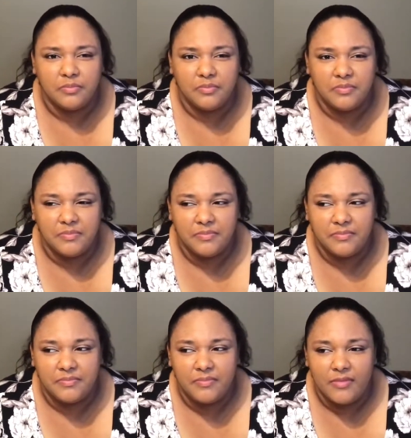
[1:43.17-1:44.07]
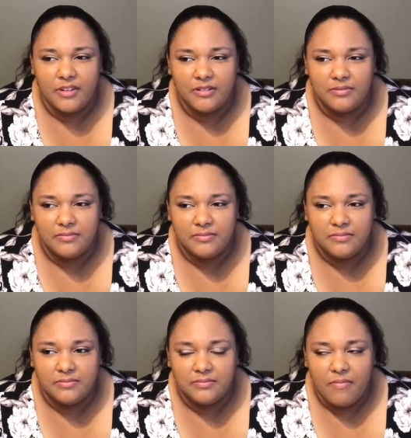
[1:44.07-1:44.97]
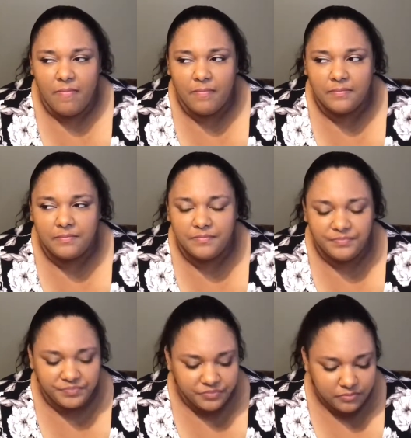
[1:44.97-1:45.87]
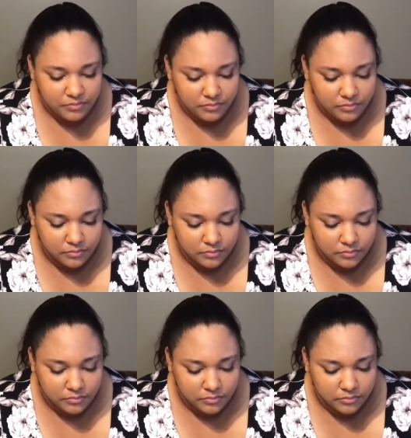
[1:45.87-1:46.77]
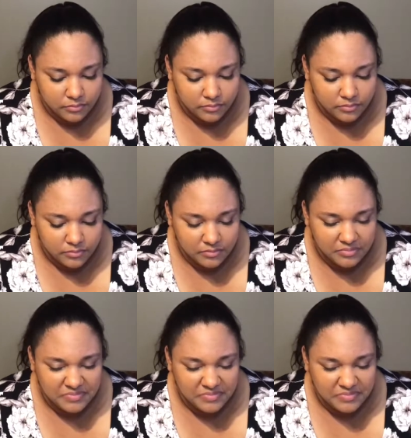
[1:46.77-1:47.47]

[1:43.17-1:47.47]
Nothing is said.